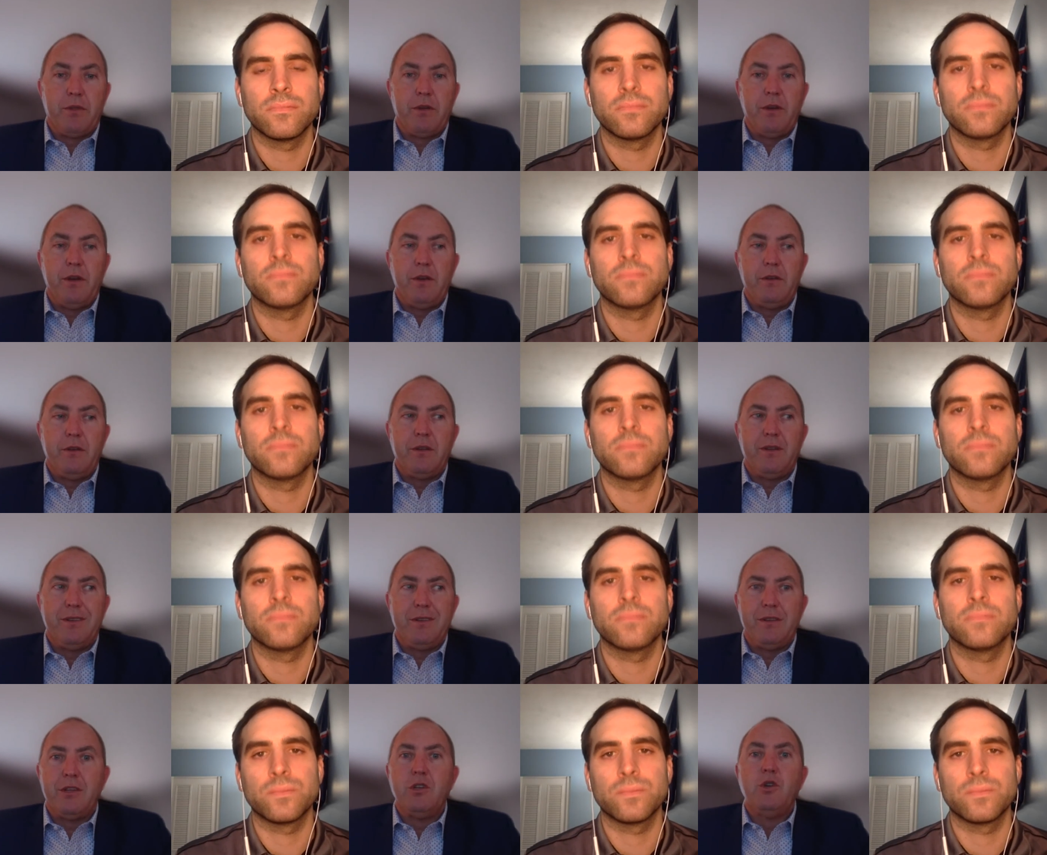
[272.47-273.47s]
Speaker 1: of the
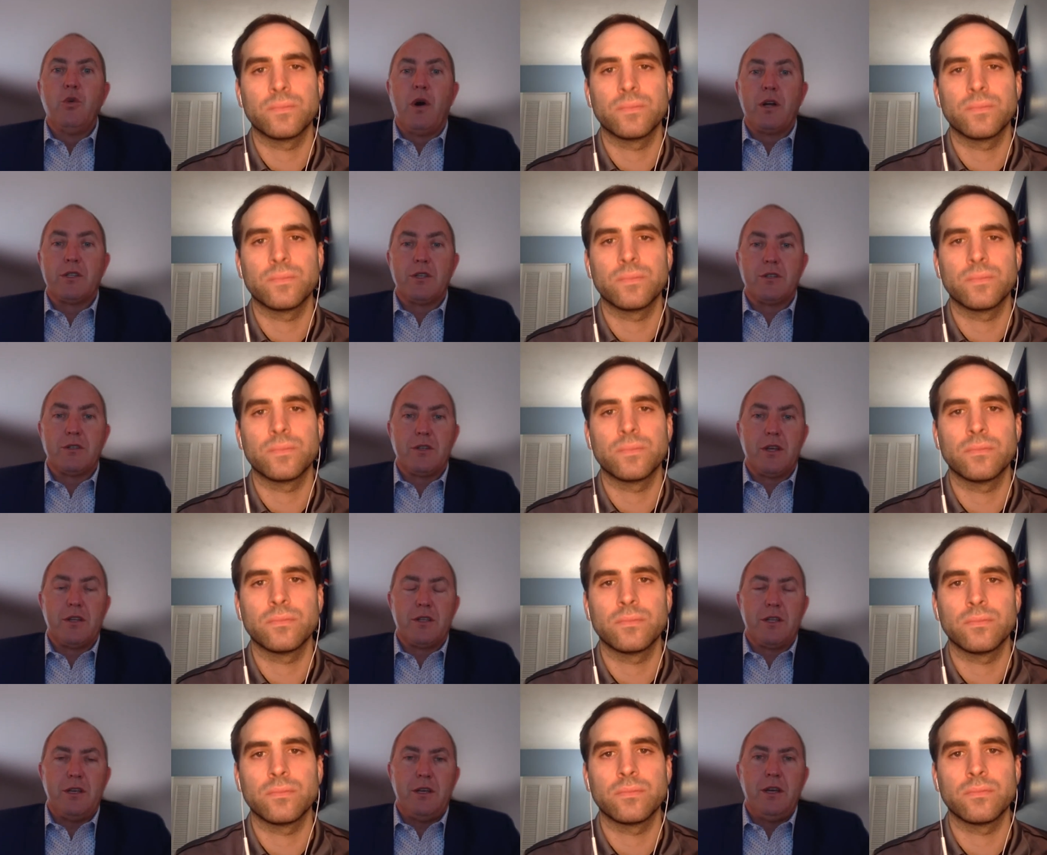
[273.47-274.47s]
the nuances that
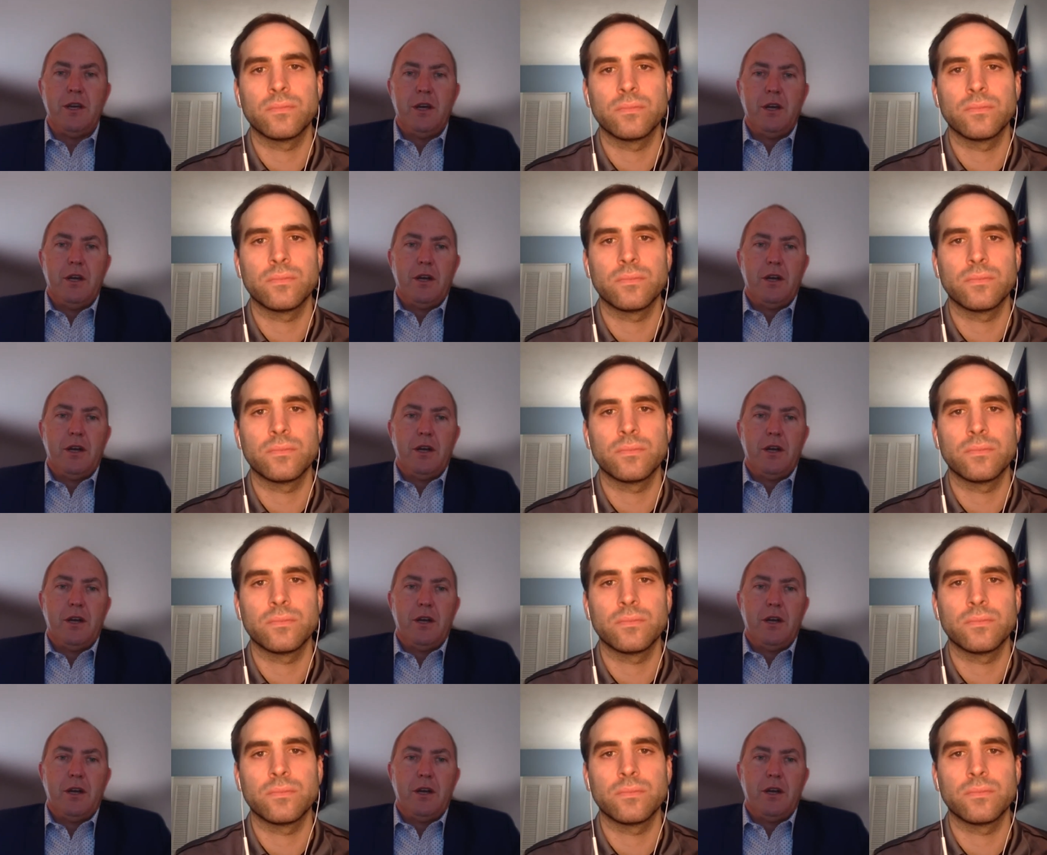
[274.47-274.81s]
the